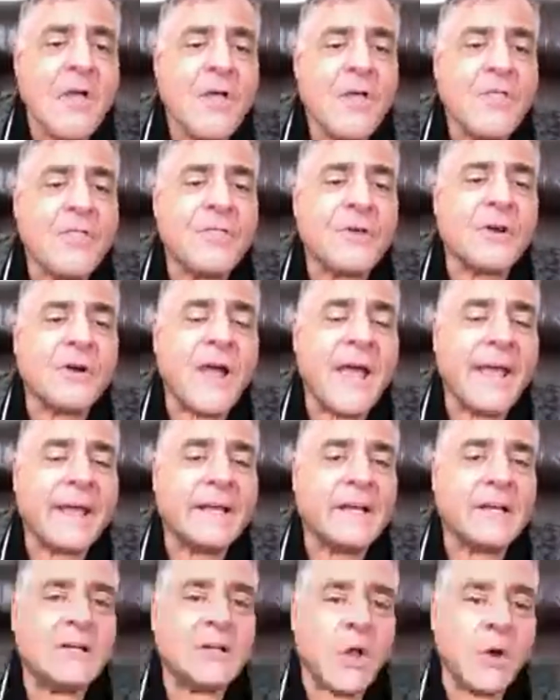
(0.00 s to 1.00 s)
They're
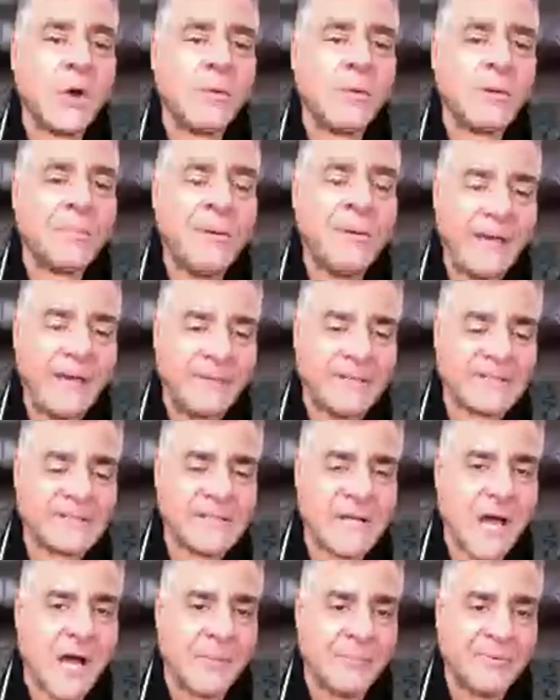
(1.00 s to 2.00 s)
a global payments
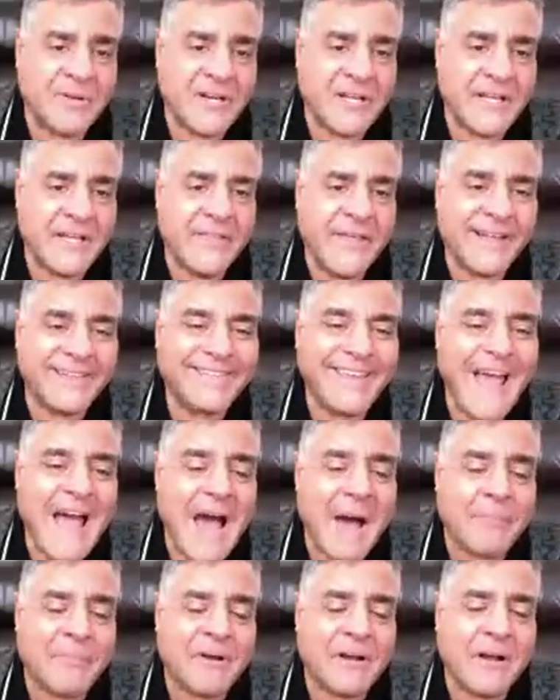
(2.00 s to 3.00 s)
company and they
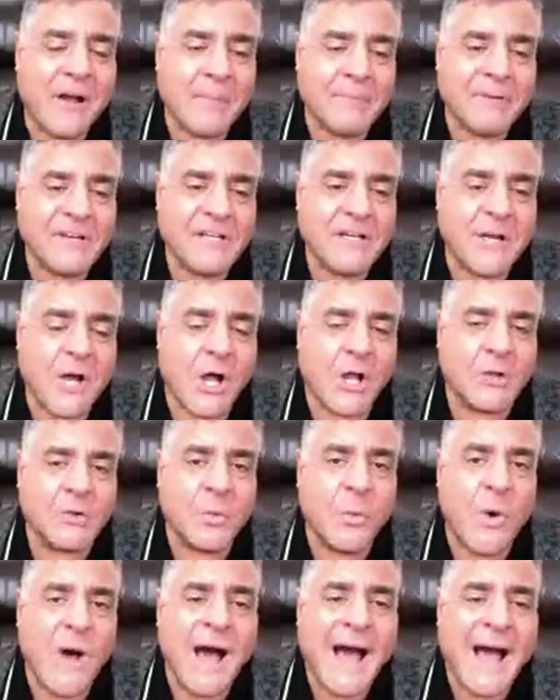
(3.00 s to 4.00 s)
tap a company
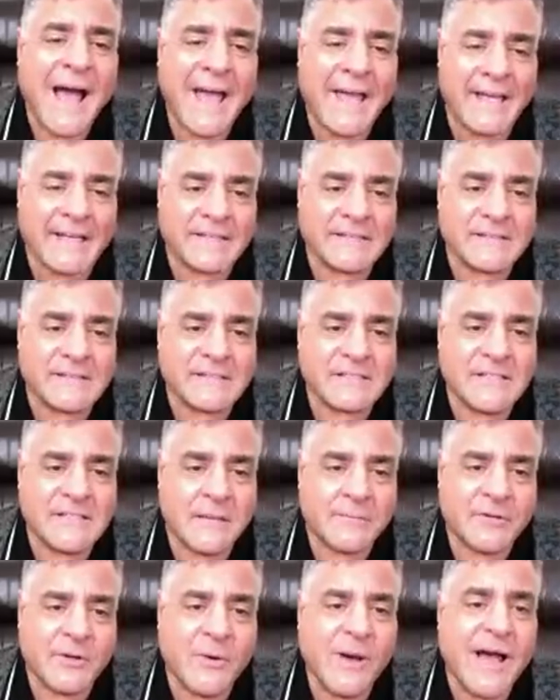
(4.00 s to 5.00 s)
called Wise,
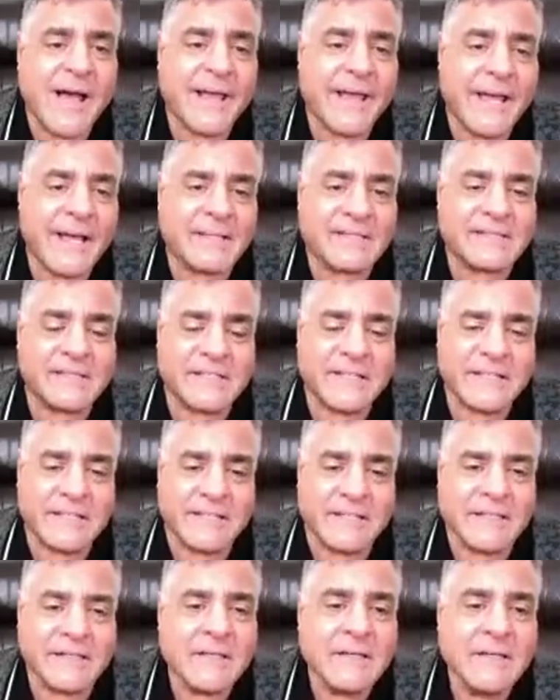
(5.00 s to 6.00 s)
W I S
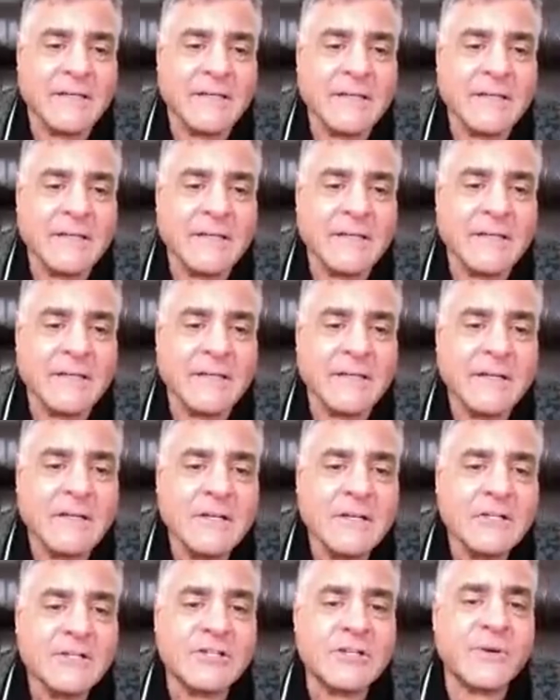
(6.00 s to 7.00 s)
E, to
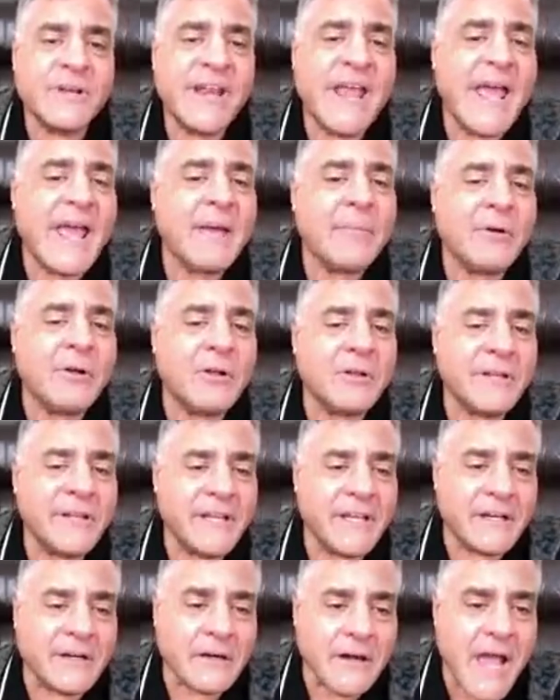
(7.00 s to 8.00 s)
enable
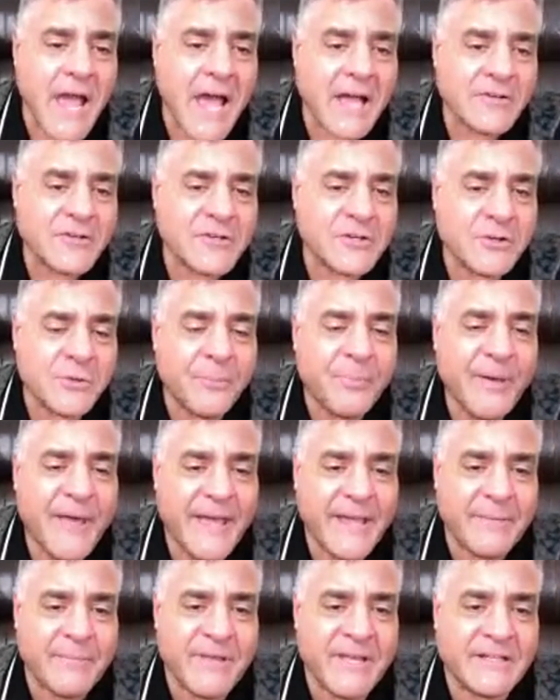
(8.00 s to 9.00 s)
international
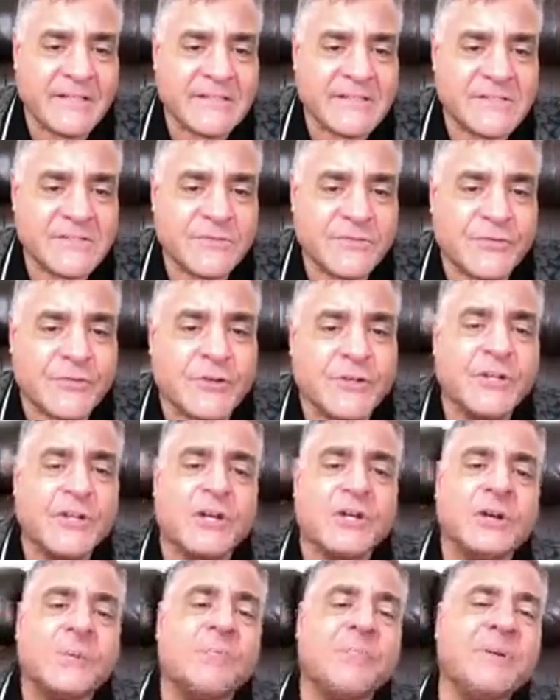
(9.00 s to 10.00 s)
payments for
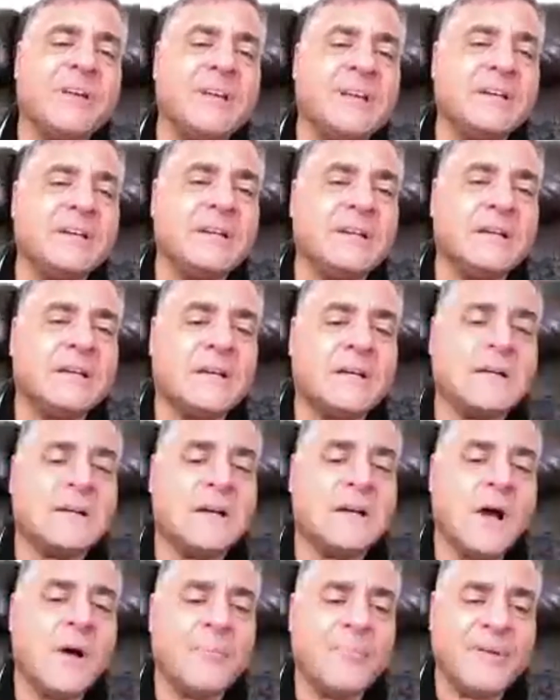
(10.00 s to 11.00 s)
European
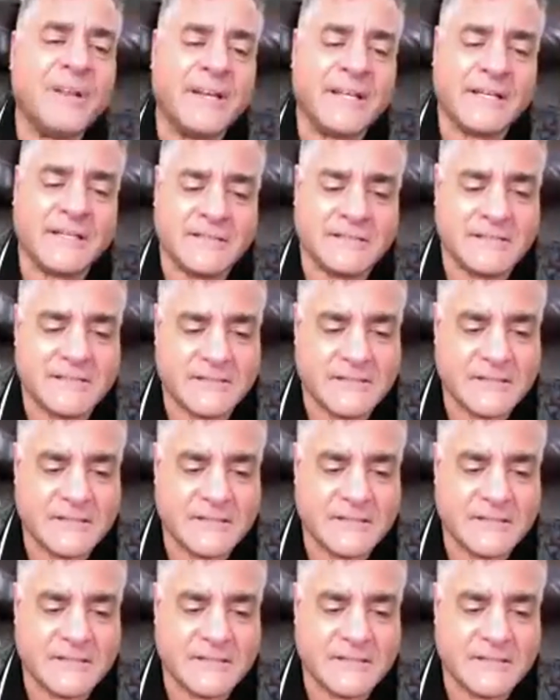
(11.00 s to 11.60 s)
companies.